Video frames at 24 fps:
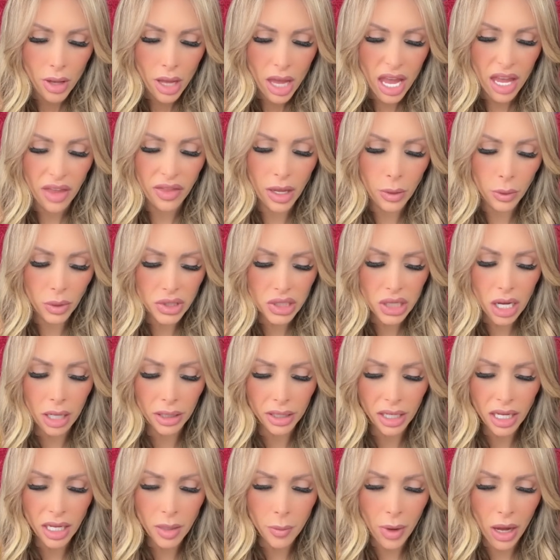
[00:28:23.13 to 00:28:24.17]
And they were
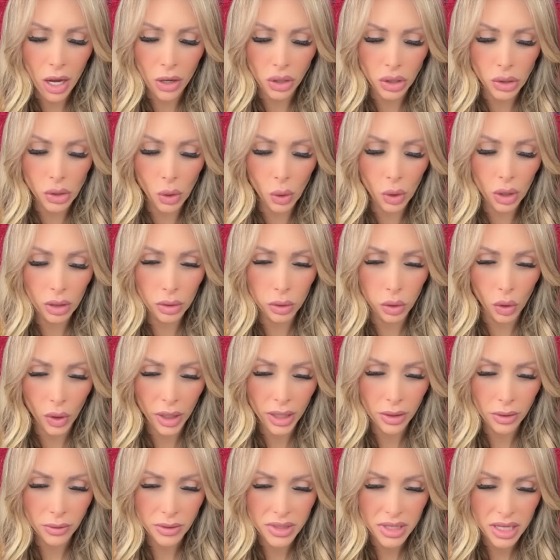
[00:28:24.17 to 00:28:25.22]
talking about your
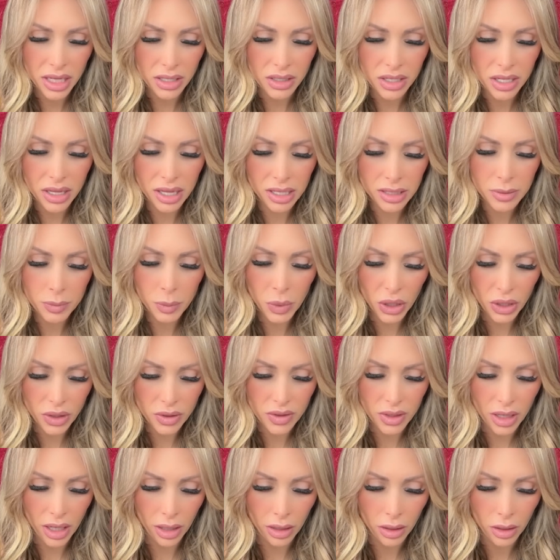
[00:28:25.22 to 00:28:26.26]
loyalty to this
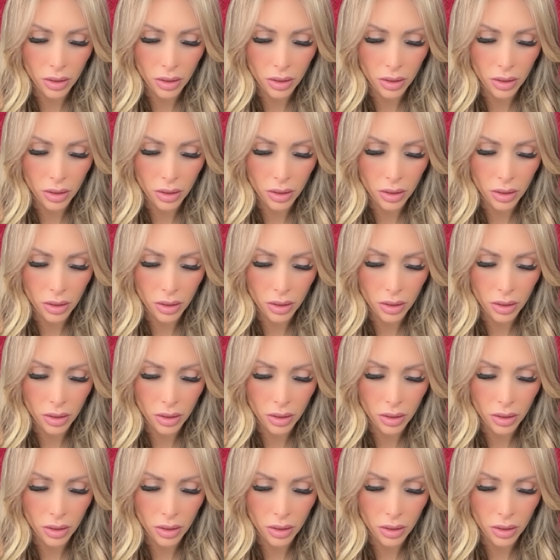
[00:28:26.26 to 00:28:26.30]
person